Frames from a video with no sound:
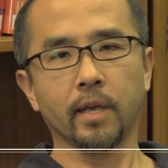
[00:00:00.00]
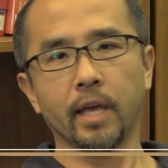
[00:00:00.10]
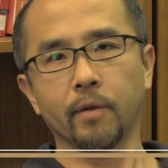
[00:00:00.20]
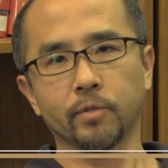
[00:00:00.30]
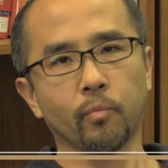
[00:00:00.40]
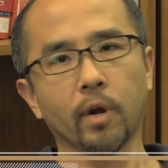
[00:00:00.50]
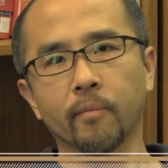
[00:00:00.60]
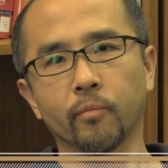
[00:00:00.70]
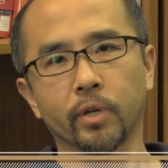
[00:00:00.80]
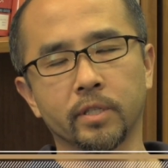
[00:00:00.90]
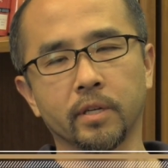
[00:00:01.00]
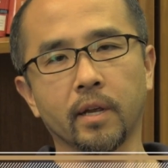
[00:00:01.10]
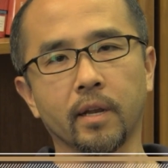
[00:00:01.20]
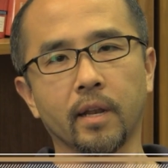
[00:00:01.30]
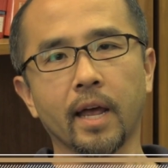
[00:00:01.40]
And it was a problem which
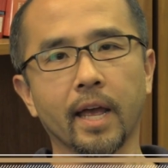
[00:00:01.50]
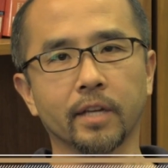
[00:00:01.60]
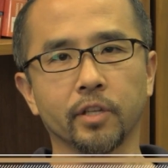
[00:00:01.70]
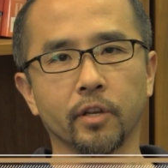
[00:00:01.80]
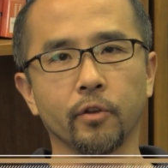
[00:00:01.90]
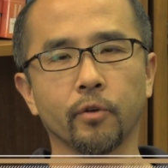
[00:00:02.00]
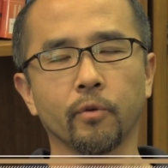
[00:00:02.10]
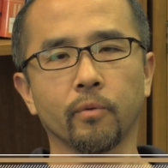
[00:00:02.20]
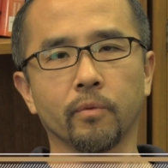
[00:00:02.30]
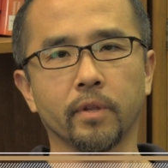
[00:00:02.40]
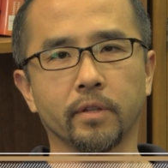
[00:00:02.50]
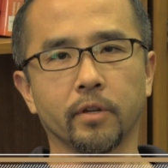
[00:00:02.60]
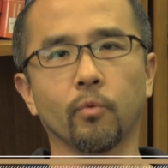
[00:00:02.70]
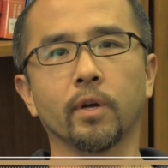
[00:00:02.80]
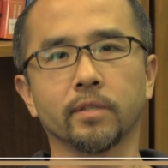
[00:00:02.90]
I actually knew that
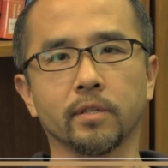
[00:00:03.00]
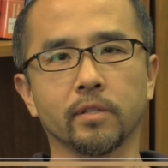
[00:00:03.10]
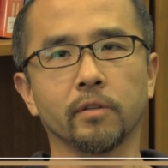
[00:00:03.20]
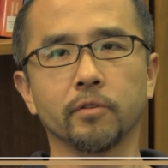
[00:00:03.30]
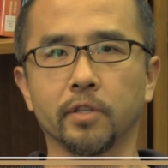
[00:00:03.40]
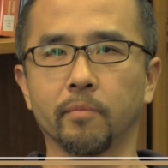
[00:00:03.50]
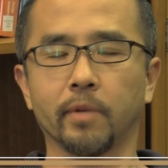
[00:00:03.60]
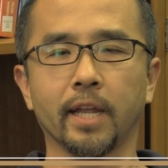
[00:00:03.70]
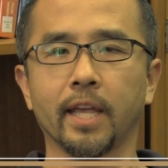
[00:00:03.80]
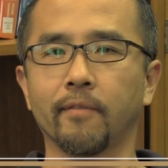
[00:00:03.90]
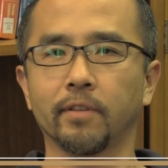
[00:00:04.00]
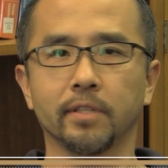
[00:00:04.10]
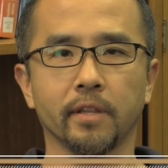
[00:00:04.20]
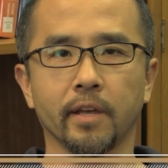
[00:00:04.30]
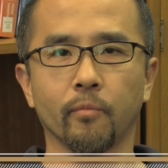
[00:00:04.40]
there was a solution, but I gave it
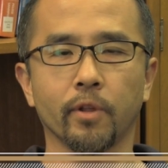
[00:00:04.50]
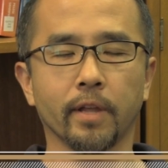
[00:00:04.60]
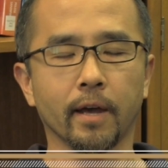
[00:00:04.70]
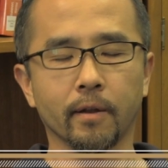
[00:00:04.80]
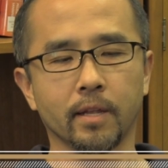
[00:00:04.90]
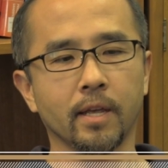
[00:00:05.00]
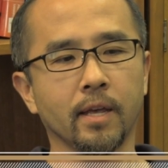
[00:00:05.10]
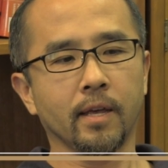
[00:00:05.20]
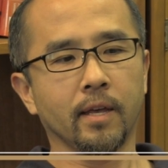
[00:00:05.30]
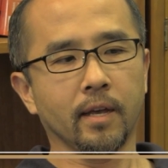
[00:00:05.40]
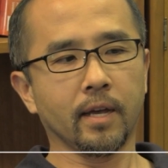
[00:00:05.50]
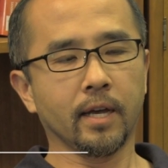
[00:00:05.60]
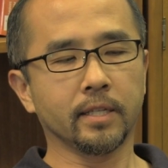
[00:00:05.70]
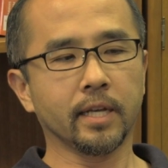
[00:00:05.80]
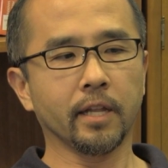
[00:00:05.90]
to them without
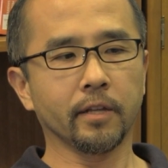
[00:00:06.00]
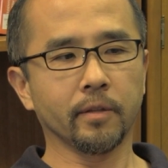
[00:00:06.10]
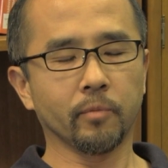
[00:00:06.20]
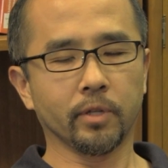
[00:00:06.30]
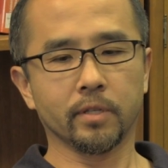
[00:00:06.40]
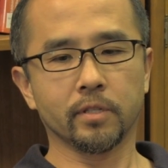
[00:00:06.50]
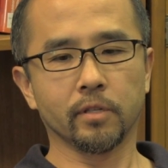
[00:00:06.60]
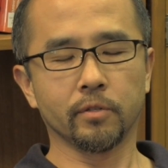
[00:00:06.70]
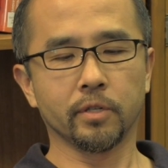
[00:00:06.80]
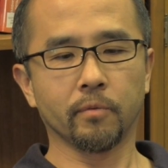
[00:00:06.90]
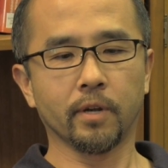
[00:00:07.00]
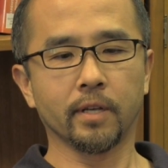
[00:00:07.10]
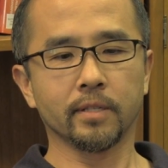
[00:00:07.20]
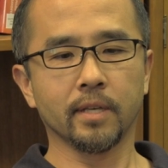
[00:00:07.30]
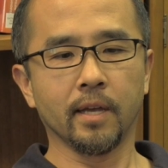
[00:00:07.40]
telling them what the solution
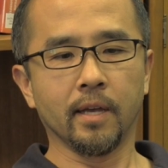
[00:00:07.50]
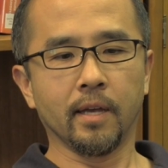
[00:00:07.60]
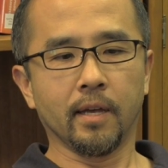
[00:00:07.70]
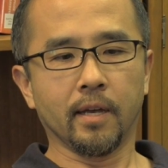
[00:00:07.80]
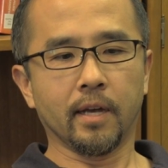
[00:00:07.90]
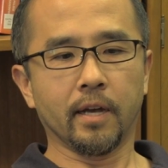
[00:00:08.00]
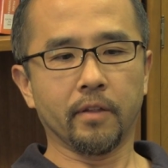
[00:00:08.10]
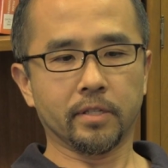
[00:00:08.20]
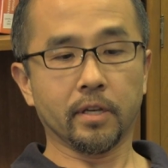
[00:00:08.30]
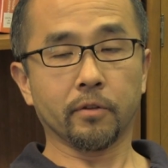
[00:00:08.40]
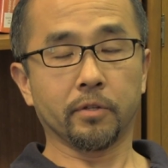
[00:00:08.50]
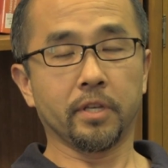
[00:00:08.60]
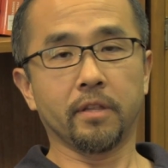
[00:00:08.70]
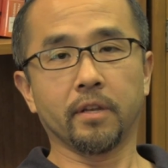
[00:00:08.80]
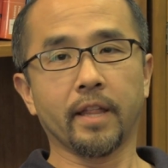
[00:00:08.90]
was. They sunk their
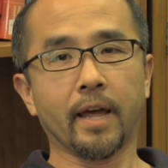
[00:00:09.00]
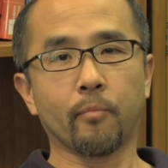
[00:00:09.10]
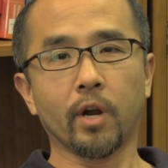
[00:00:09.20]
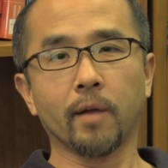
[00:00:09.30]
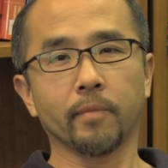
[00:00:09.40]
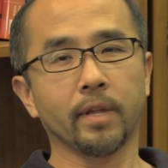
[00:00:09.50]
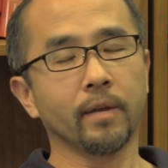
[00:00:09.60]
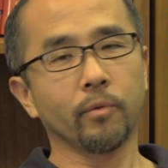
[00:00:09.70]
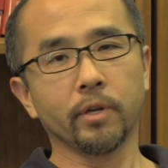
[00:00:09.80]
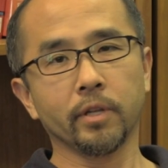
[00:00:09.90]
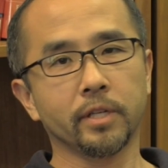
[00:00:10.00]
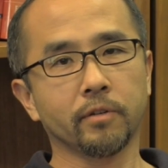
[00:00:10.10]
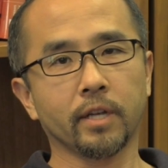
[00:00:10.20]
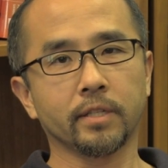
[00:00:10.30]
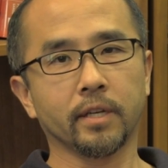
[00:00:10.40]
teeth into that problem. They really
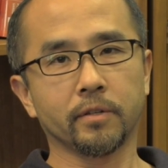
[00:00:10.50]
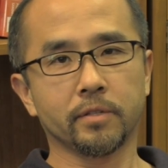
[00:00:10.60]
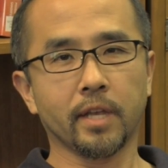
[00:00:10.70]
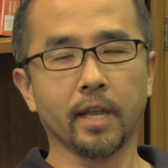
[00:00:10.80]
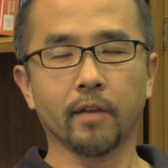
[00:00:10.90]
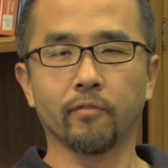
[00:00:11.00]
tried to understand